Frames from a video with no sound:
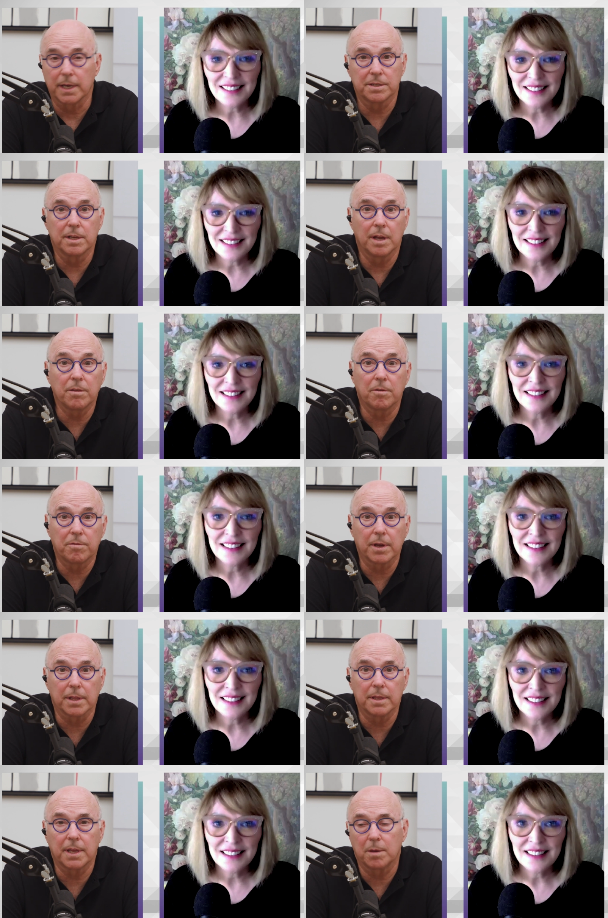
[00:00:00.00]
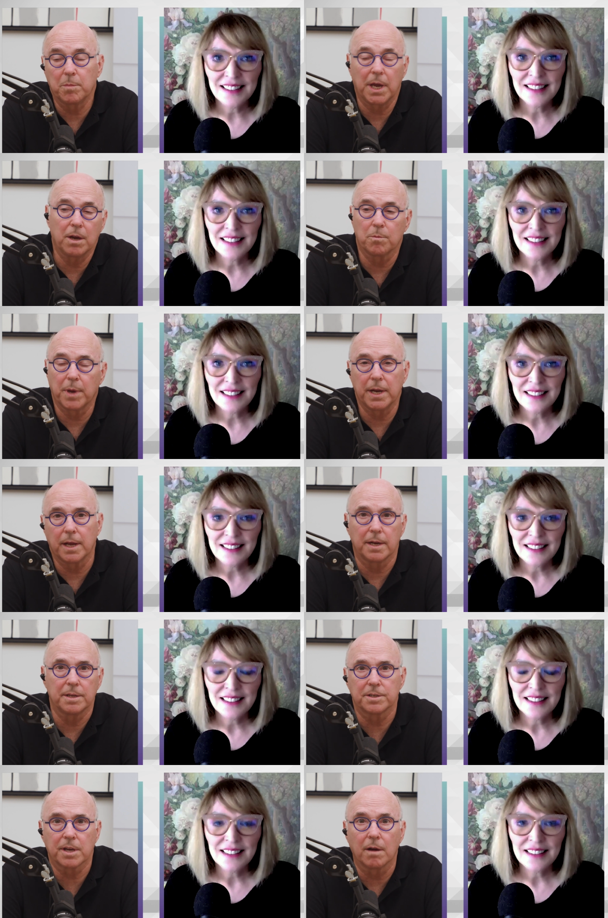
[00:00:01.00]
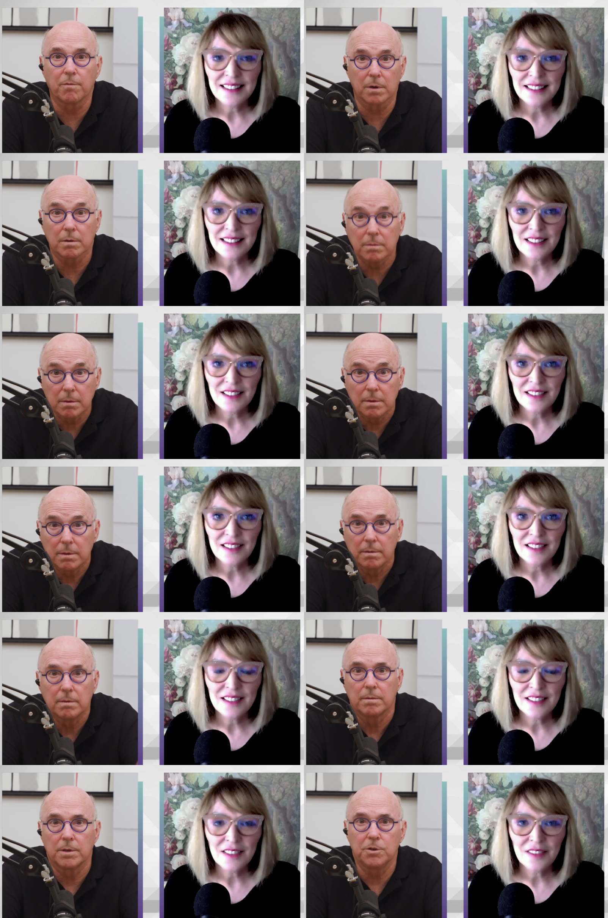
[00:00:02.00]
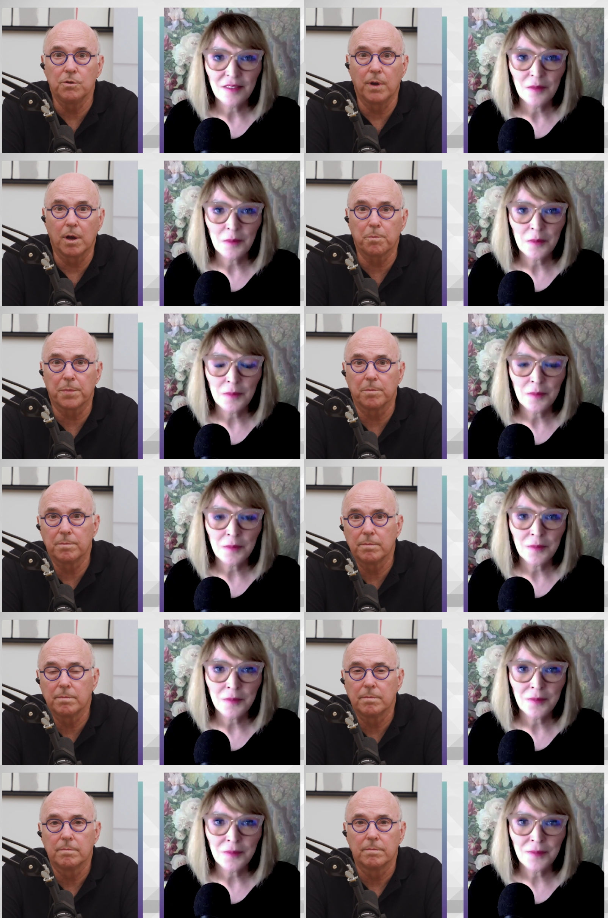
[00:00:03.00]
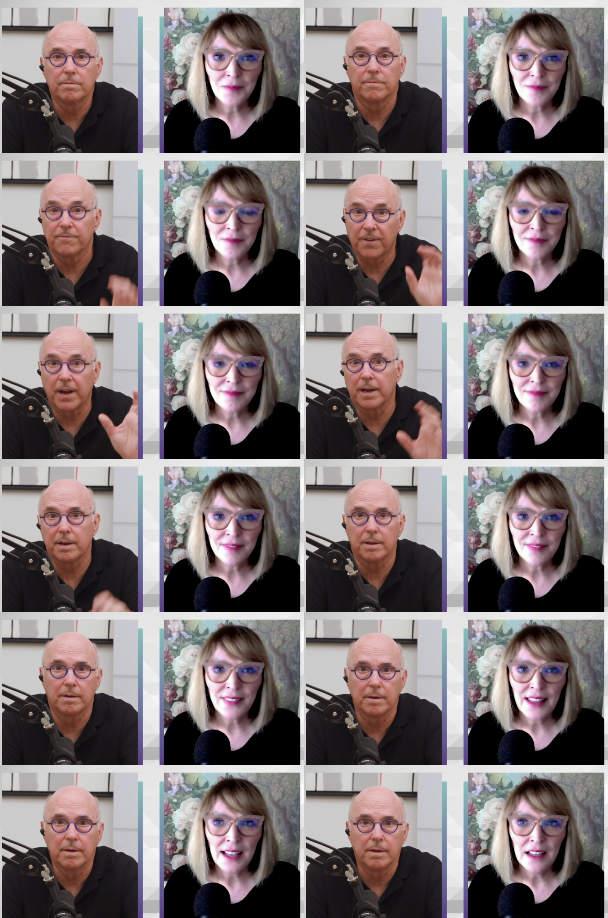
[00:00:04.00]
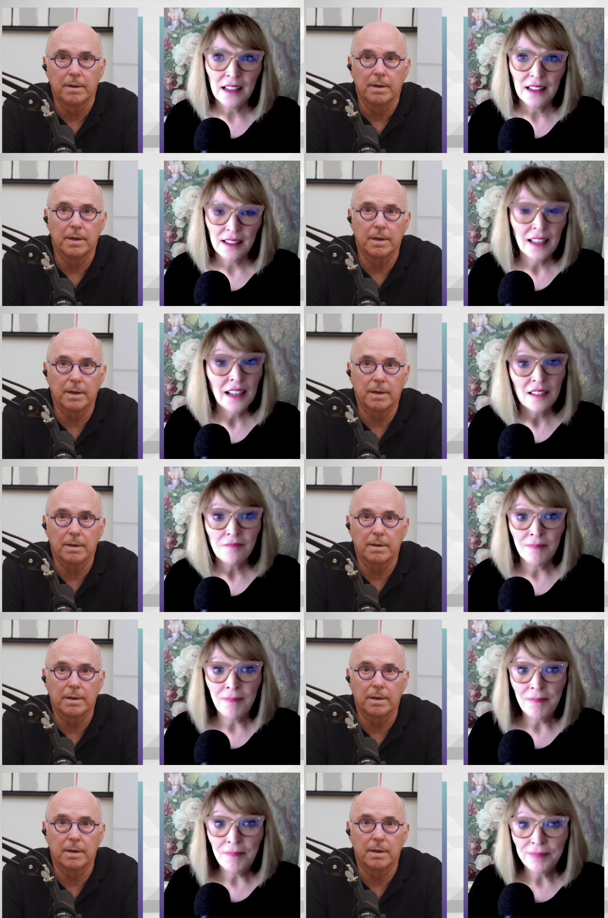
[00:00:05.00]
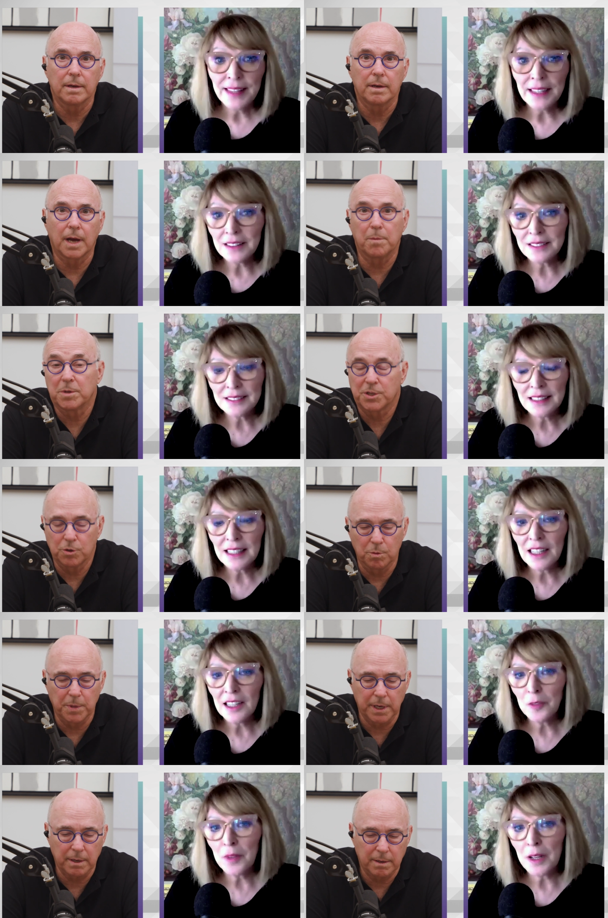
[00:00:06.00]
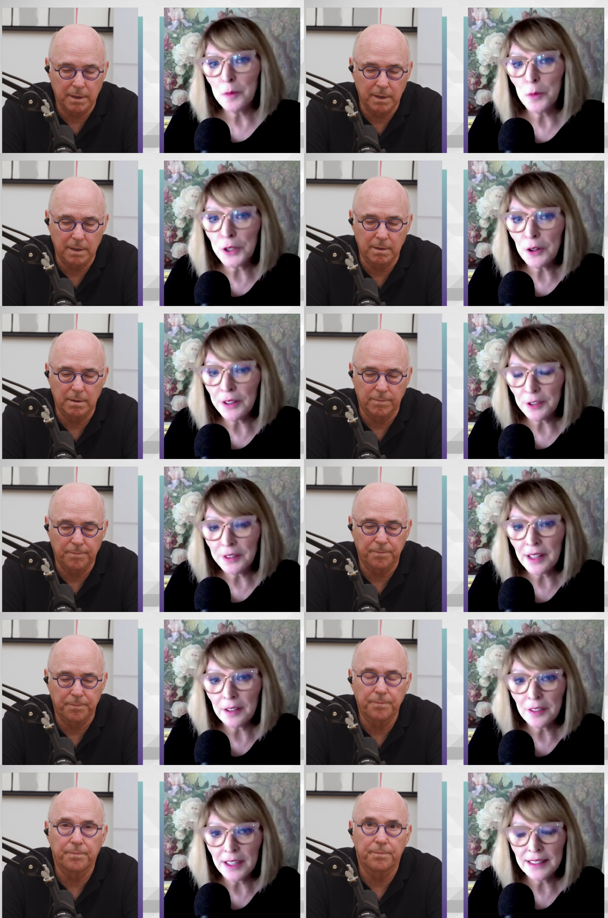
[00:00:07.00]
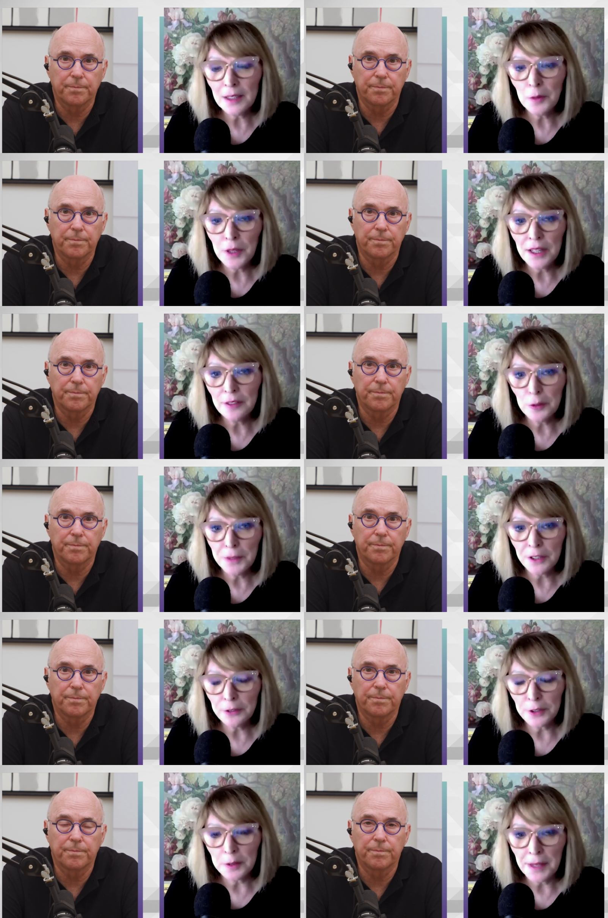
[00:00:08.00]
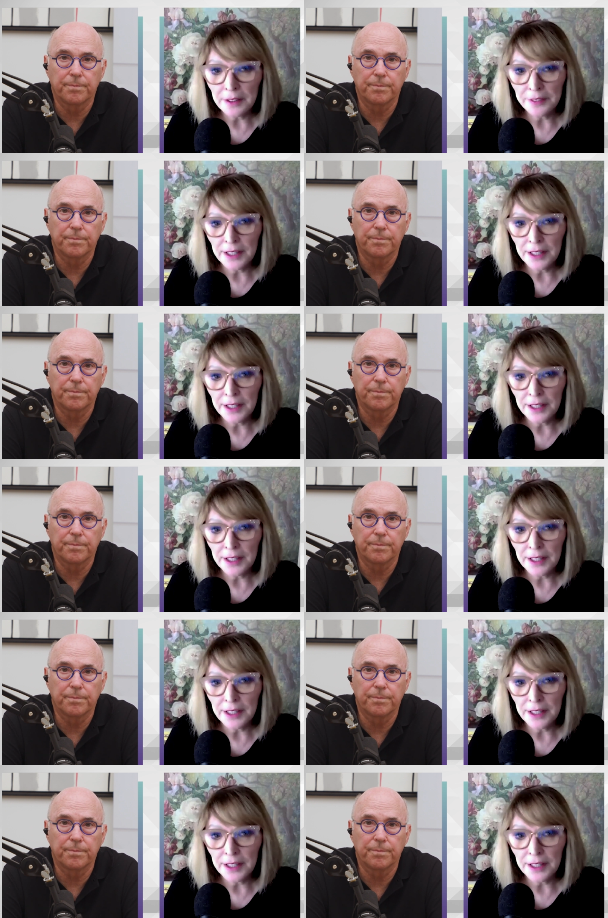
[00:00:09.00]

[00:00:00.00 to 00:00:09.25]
Speaker 1: guess another thing that they may or may not discover that you help them find. Uh, mm -hmm.
Speaker 2: Yeah, I'm um, assuming um, I'm, we're yeah. going through that right now. We have a big firm out of